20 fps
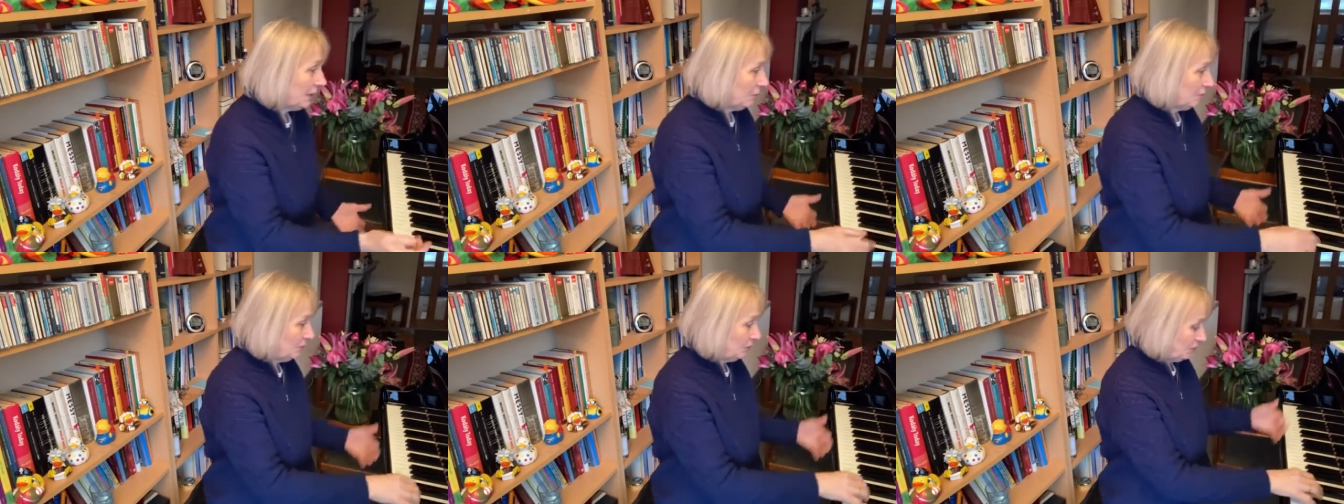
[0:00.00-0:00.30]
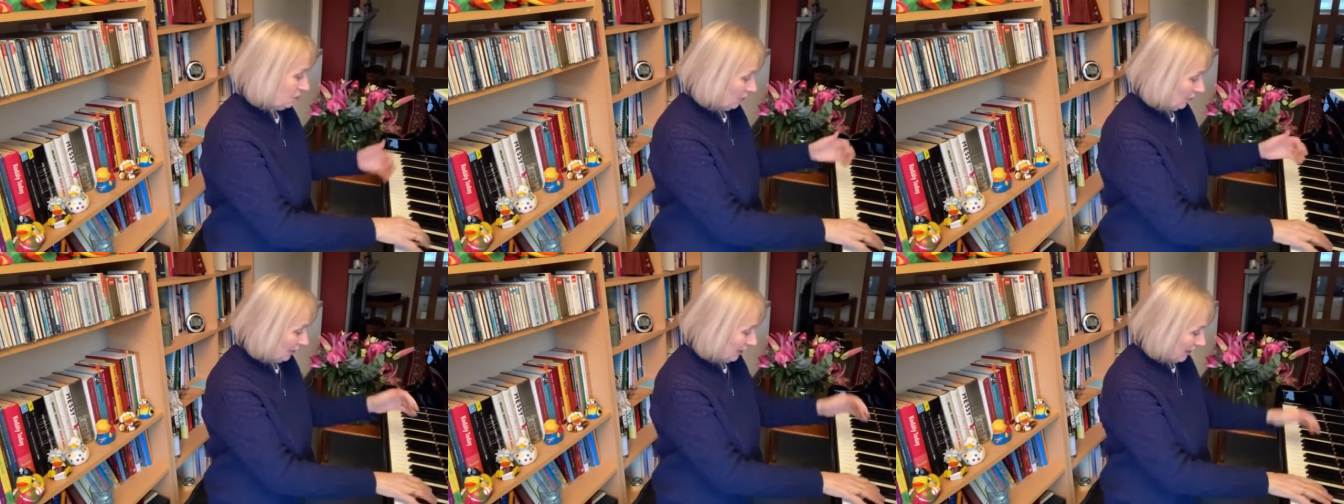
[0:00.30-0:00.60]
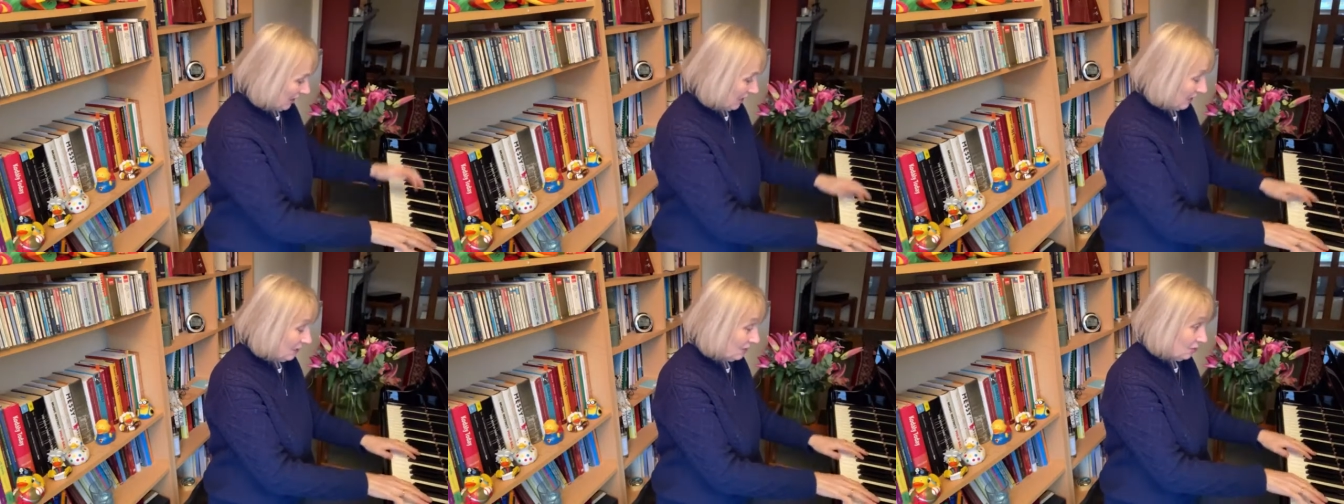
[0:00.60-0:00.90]
comes to
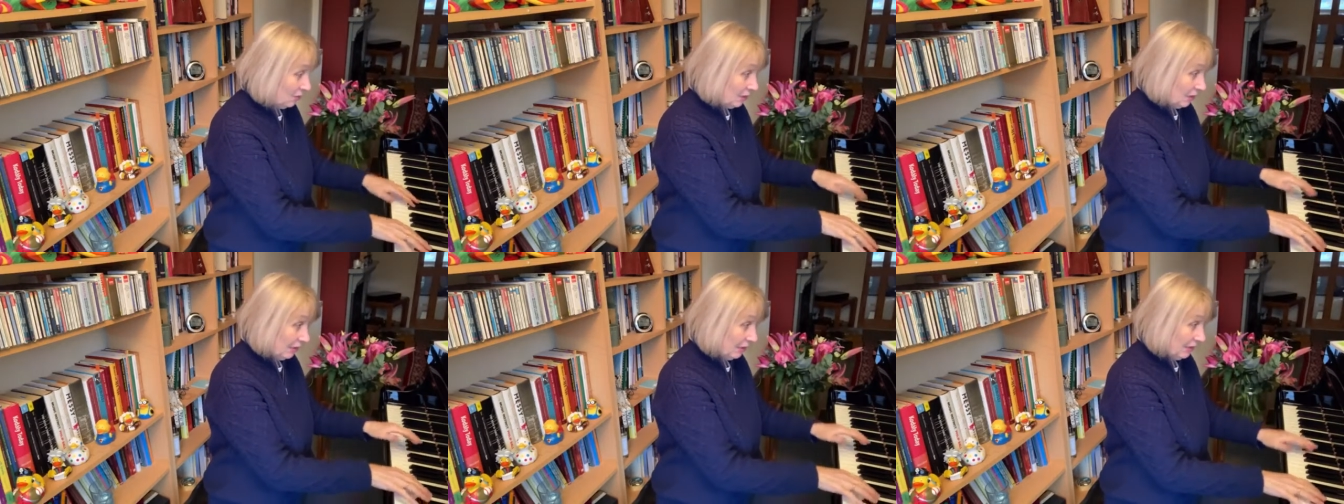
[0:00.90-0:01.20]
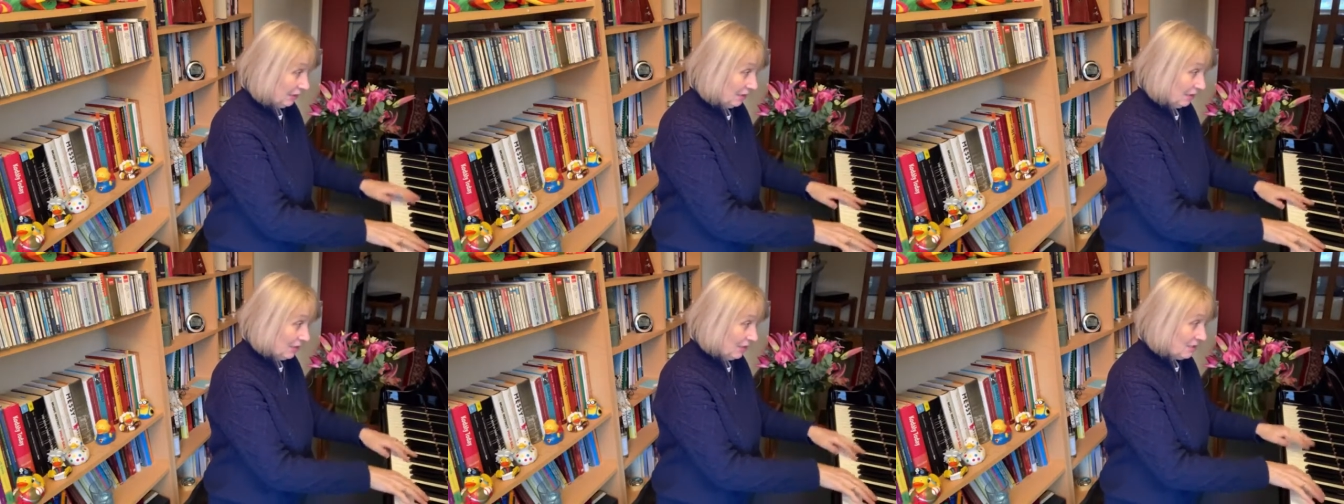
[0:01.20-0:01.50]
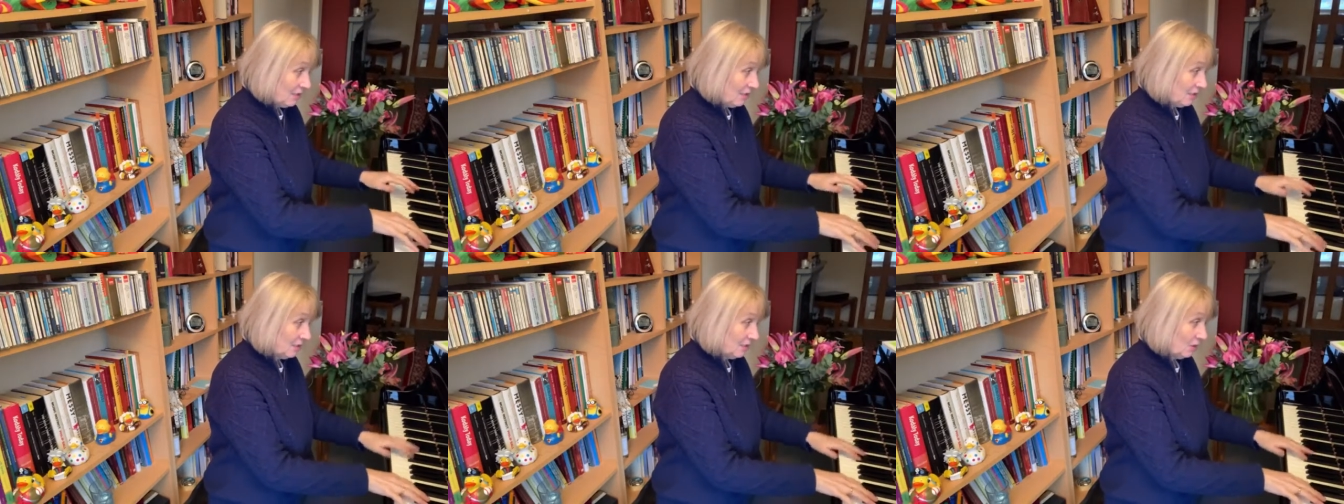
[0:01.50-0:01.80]
the end like
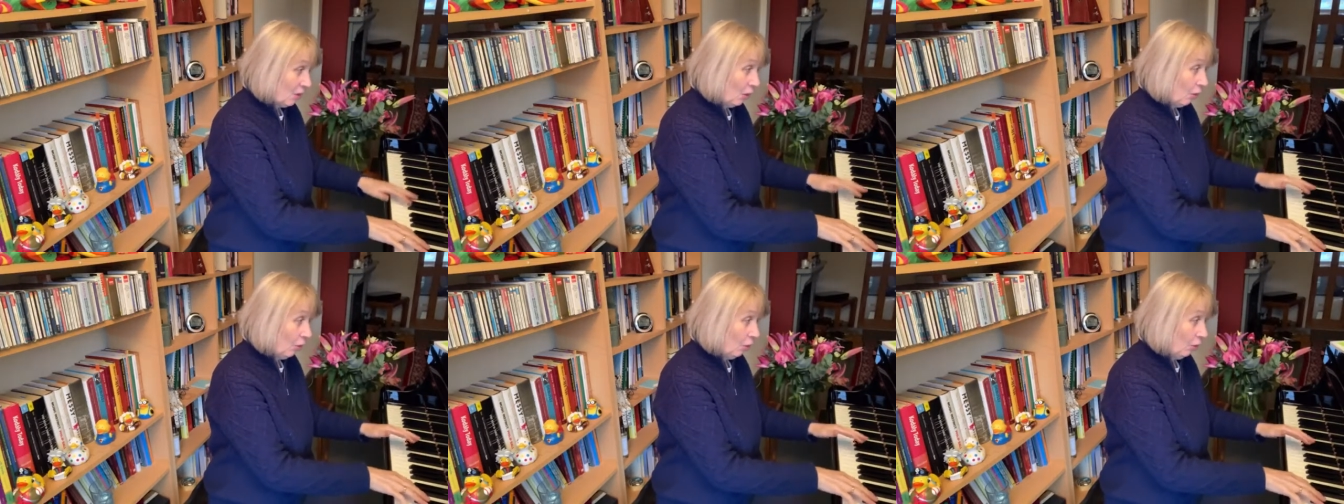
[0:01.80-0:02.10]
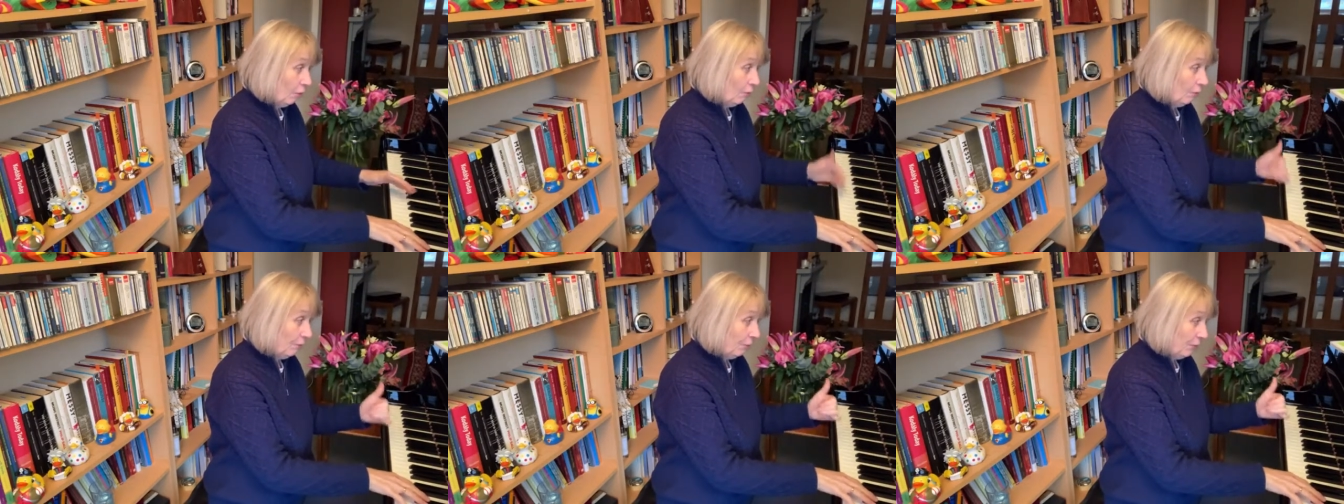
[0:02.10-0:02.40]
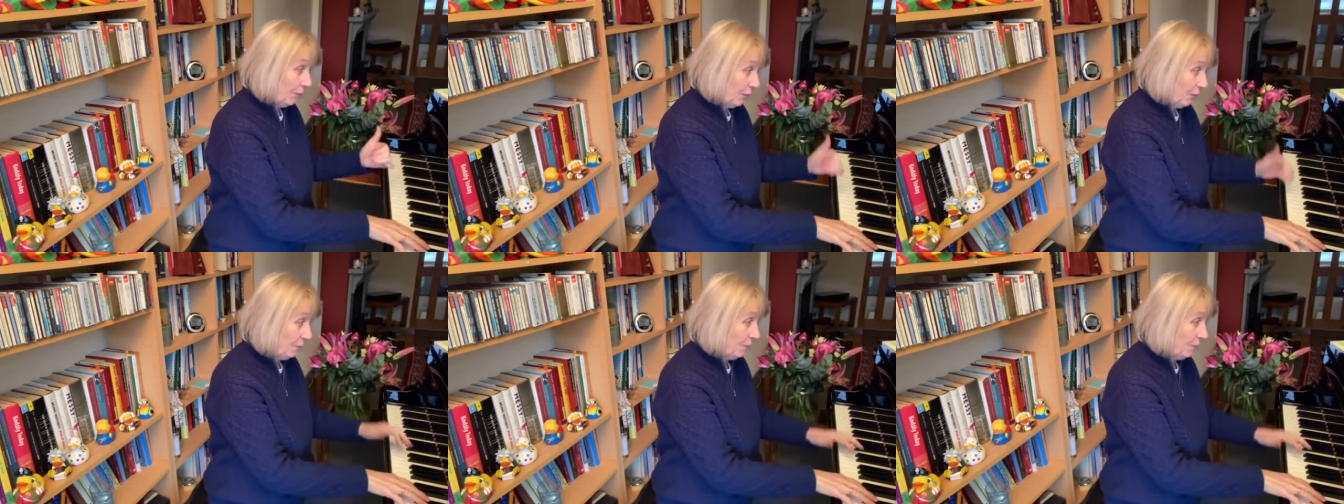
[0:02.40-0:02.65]
this of